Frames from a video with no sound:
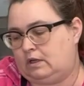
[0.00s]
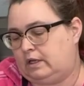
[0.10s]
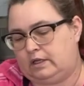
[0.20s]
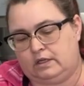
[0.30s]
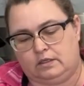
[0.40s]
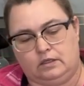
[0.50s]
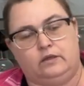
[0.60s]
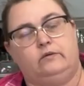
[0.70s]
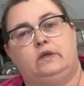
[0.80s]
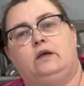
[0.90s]
And
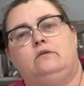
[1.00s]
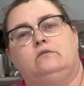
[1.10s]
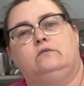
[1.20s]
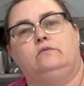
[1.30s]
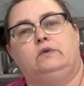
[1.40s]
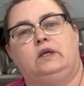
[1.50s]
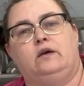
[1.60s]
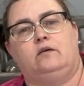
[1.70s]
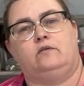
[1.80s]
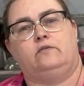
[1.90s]
there we go. We
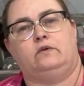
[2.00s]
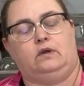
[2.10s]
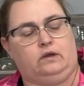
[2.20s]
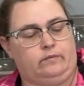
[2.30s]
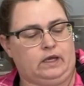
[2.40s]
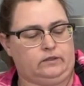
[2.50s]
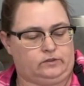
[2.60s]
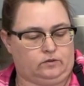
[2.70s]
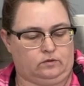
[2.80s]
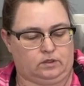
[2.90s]
have a bath
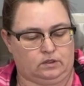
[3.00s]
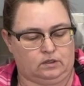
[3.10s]
soak